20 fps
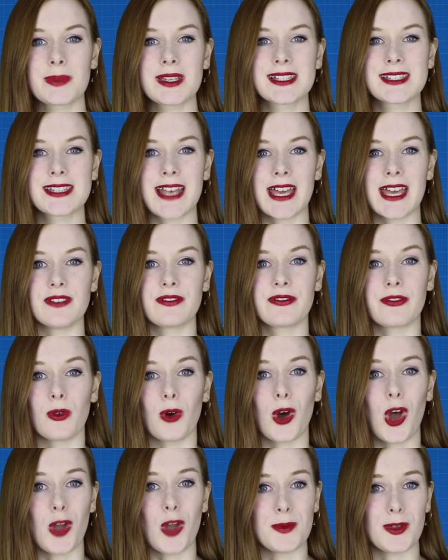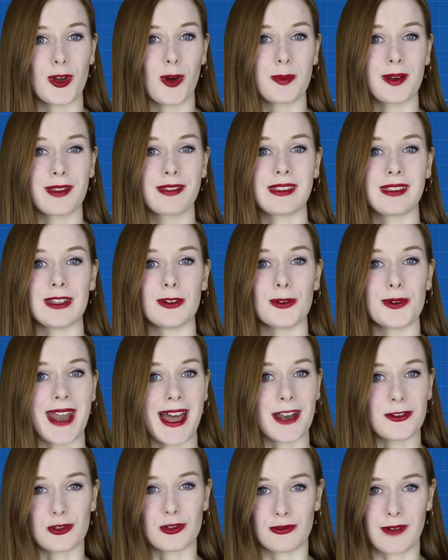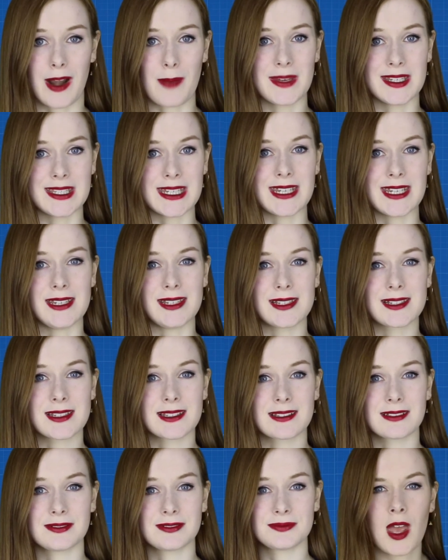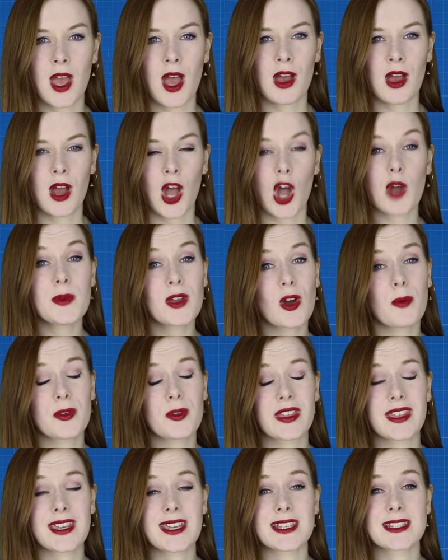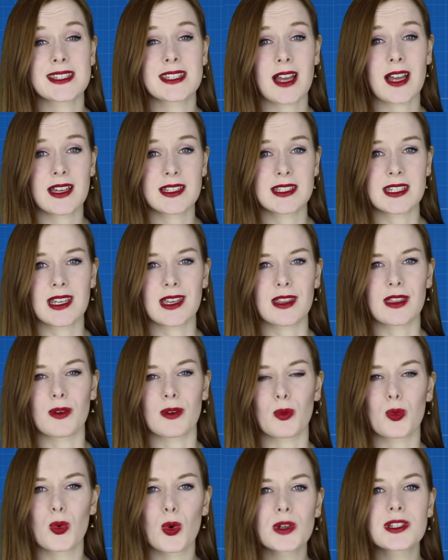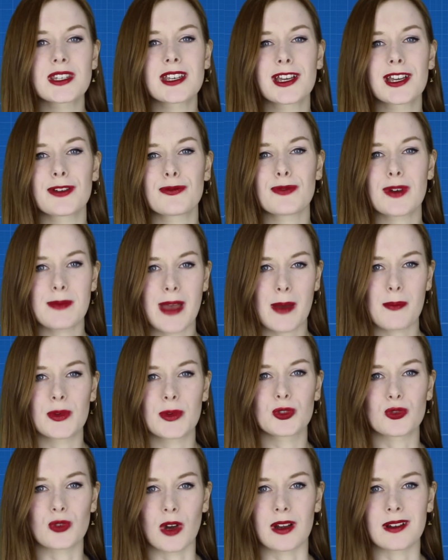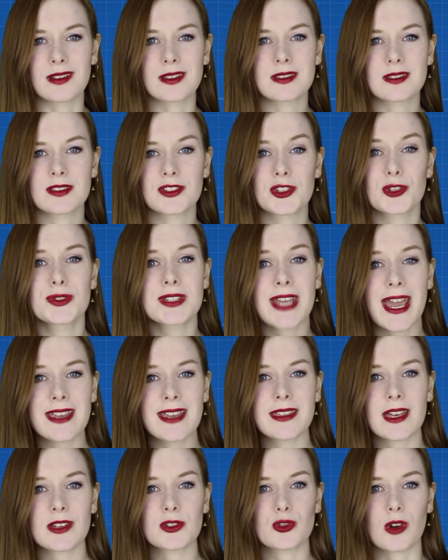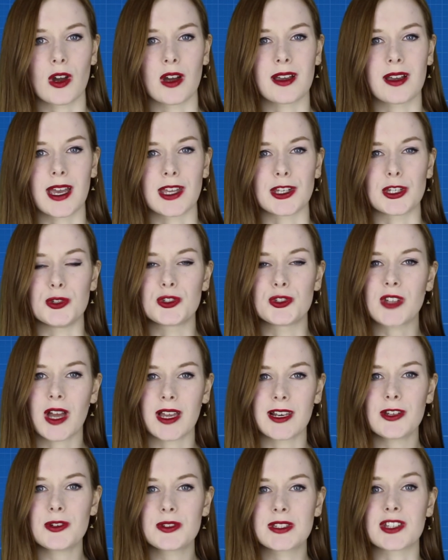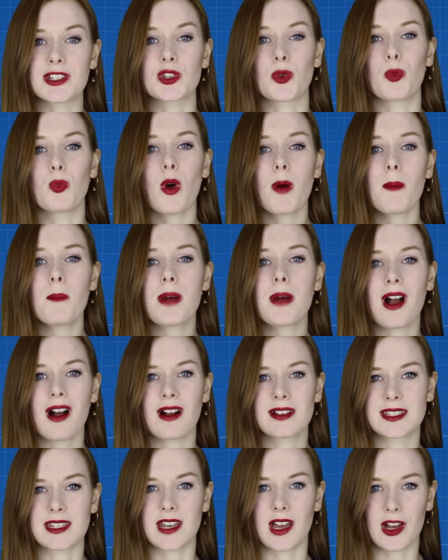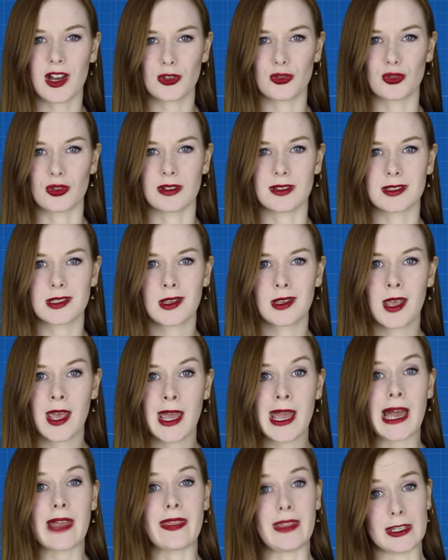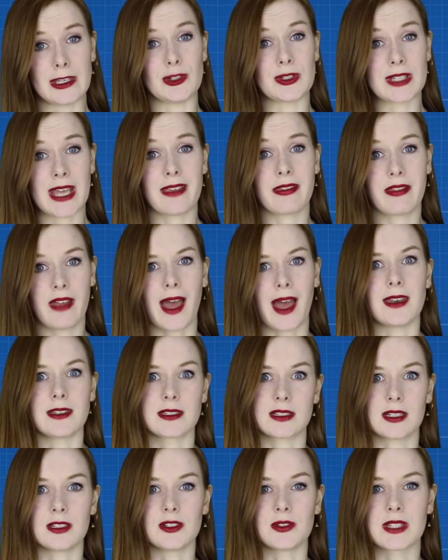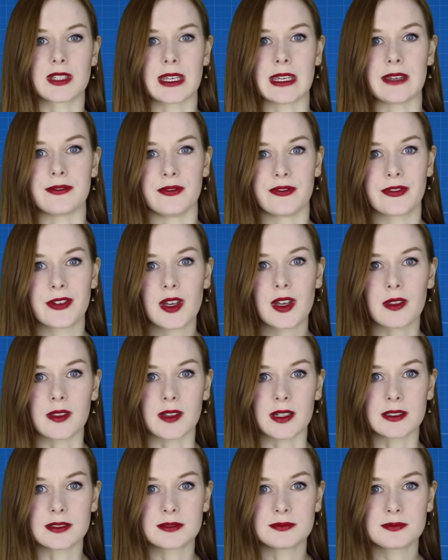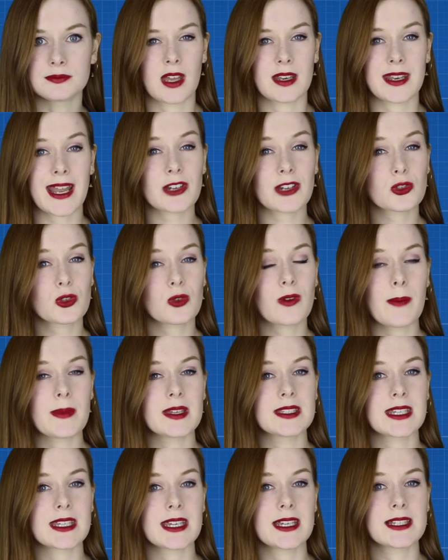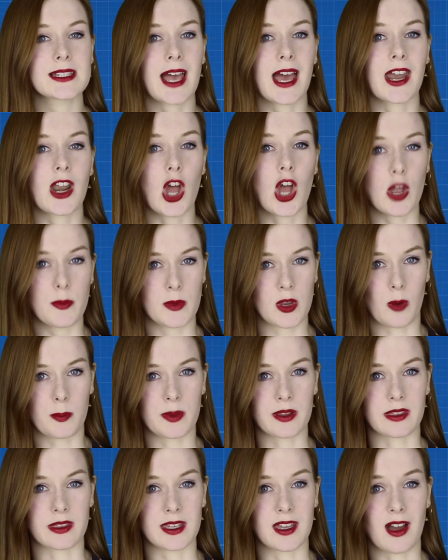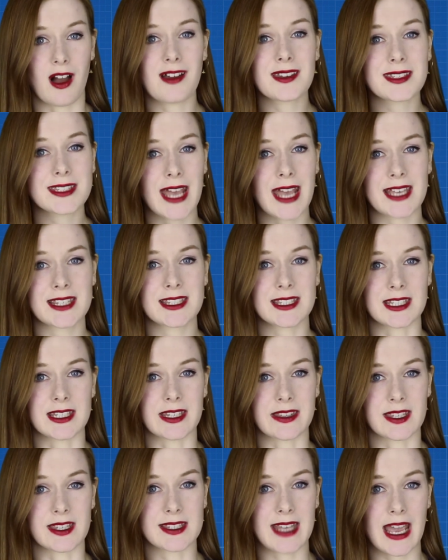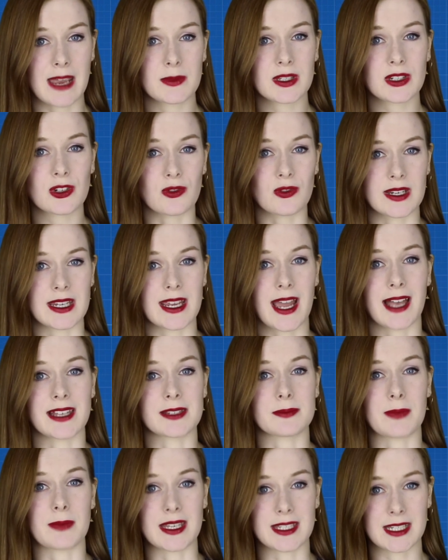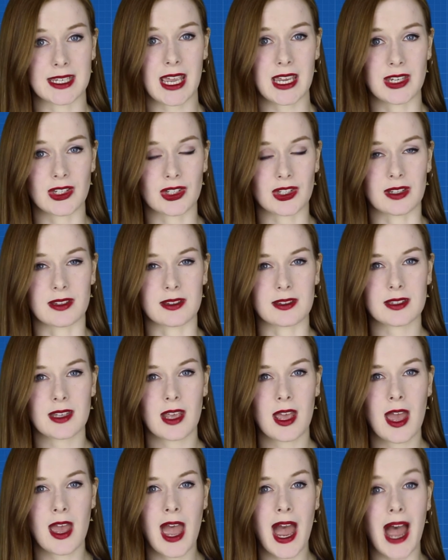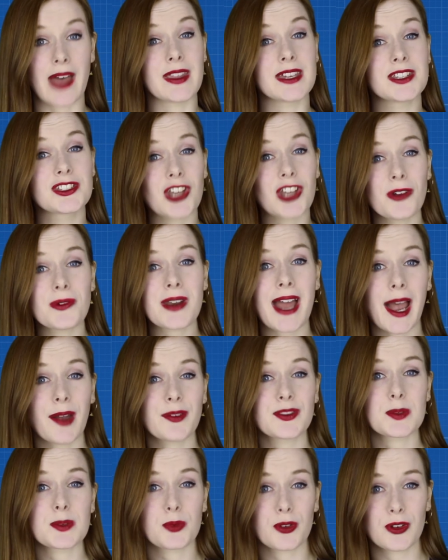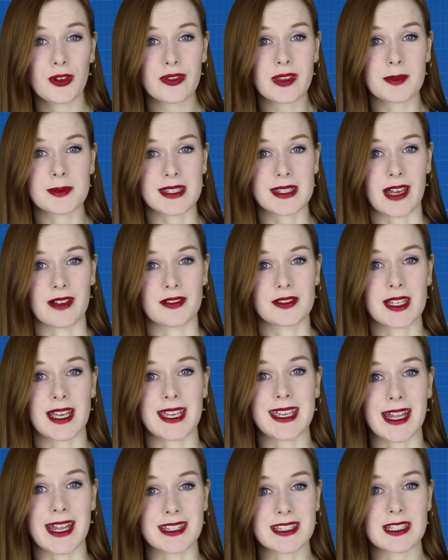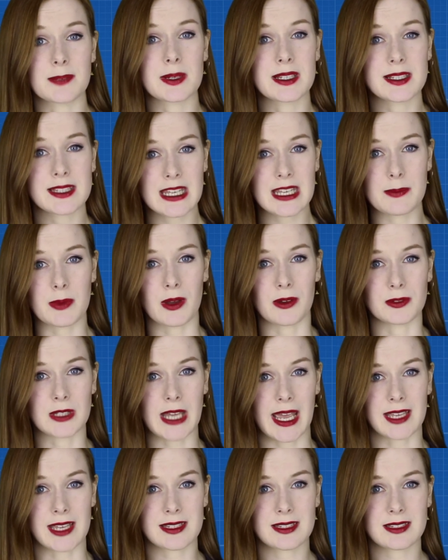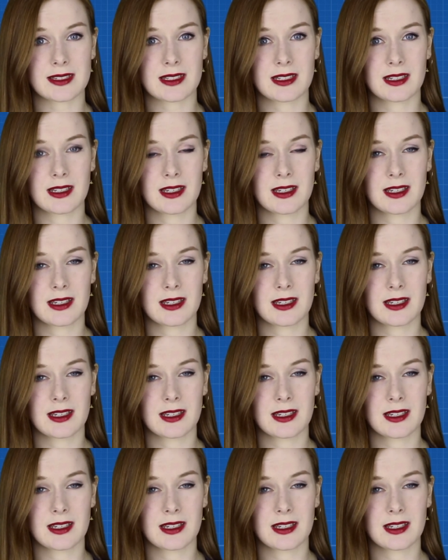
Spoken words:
be said for homeopathy or natural remedies. Homeopathy is the idea that water can remember drugs, so you take that drug and you dilute it to 1 part in 100, and then you take that and dilute it even further. Natural remedies and homeopathy aren't tested to the same degree as medications, and they don't have to prove themselves against a placebo test.